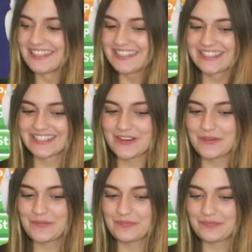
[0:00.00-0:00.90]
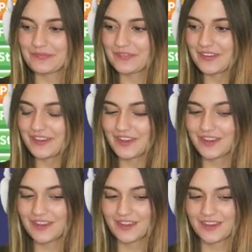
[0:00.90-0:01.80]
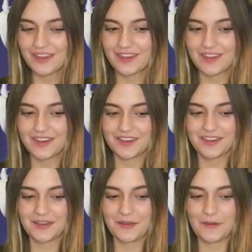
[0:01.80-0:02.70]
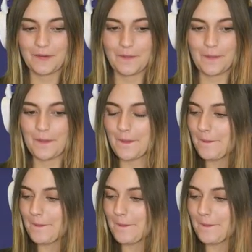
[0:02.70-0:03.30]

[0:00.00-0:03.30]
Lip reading: (silent)